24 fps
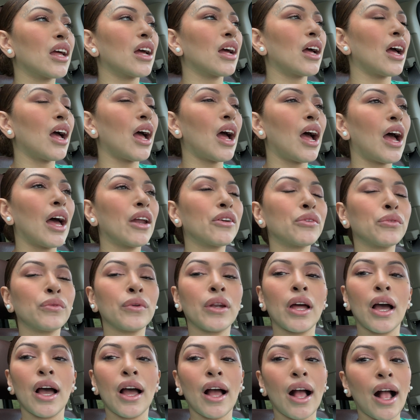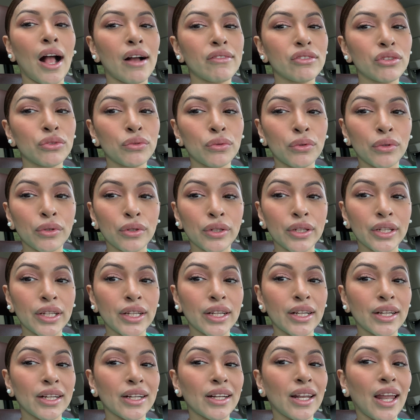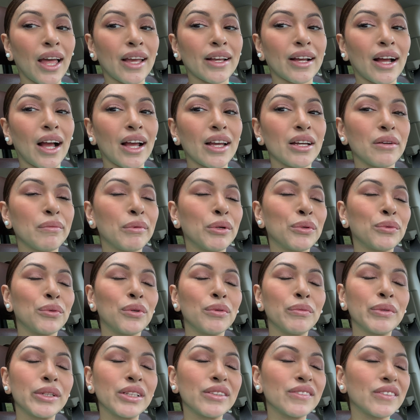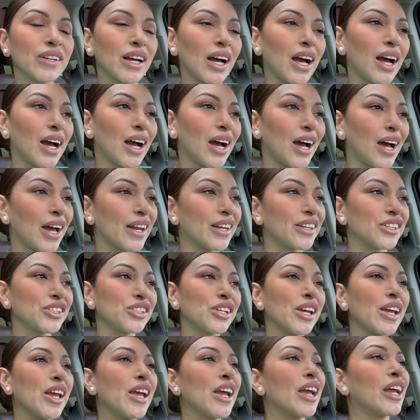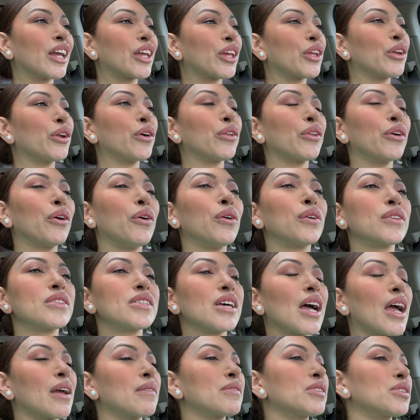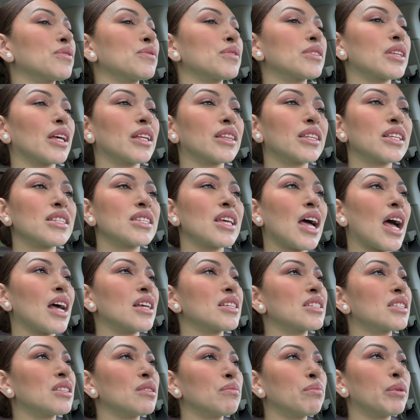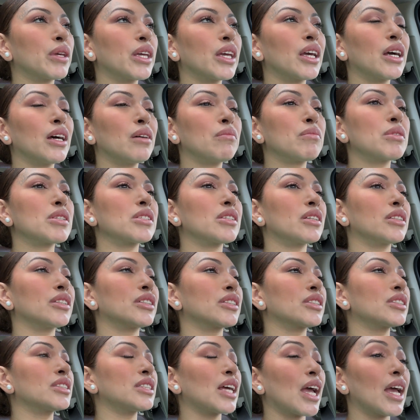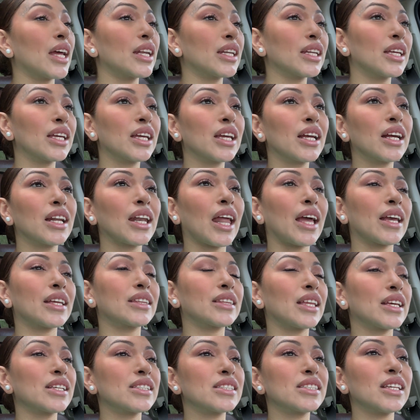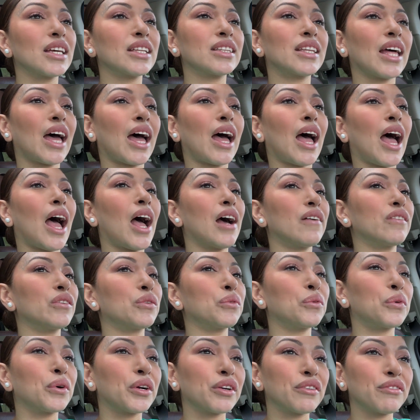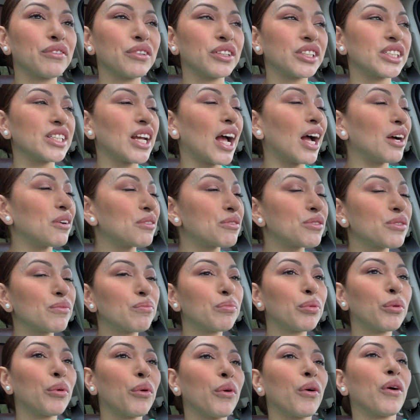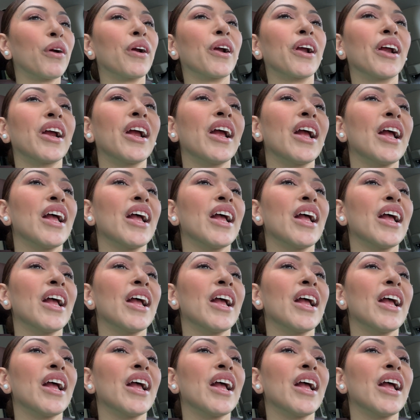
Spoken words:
I do not have a warrant, like, I am a woman of God. And you know, the whole time she was like, this has to be a misunderstanding, like, they said that I have a warrant for child support.